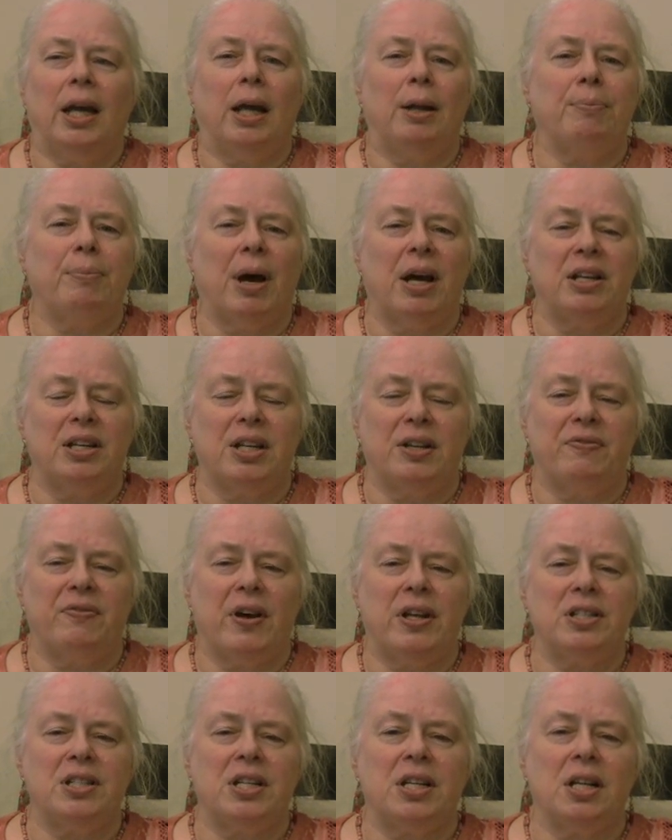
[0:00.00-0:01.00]
In my
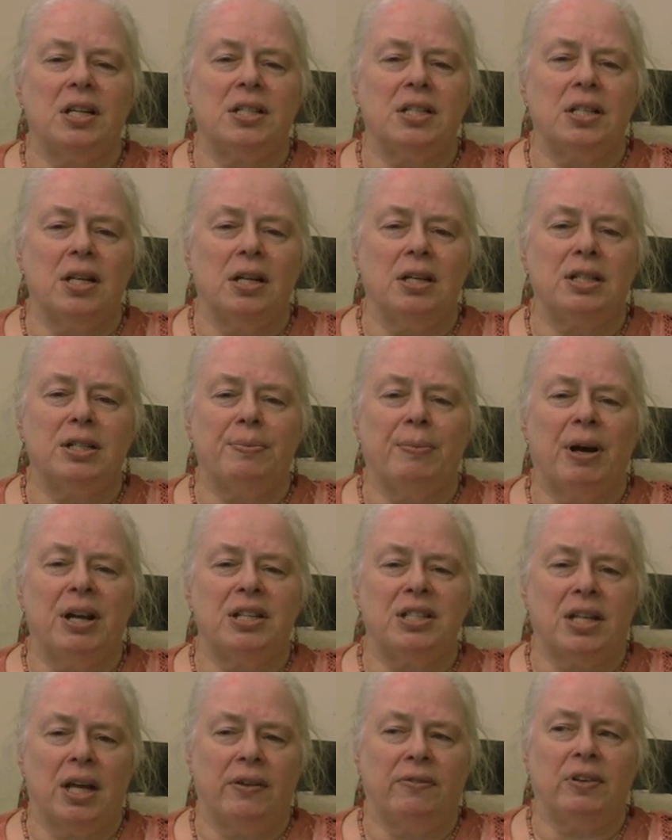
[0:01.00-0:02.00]
defenselessness,
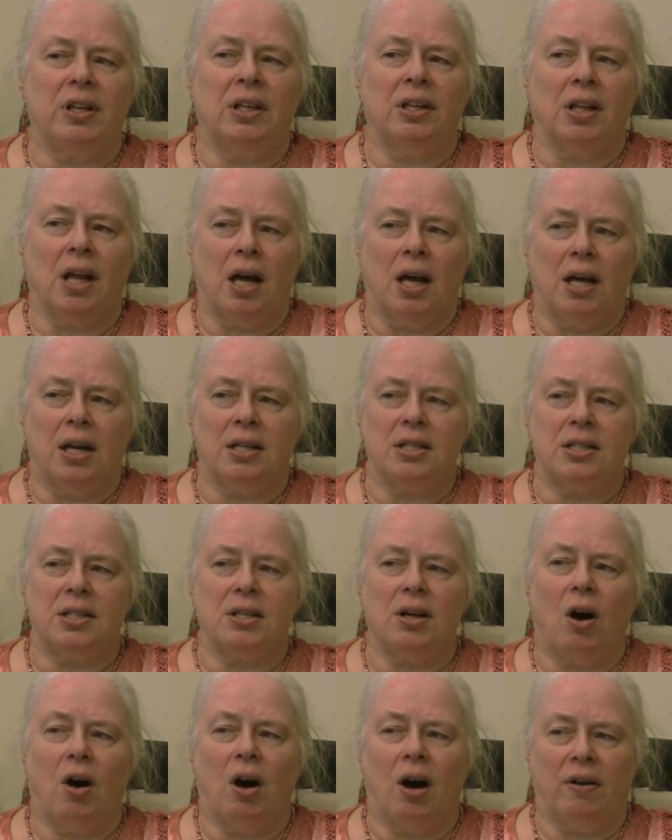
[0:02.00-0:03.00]
my safety
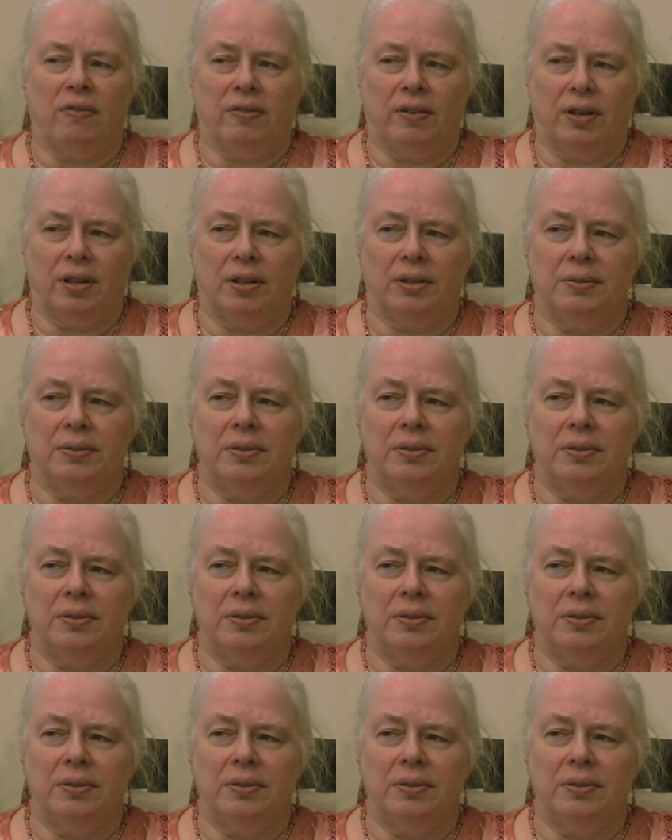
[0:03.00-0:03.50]
lies, often.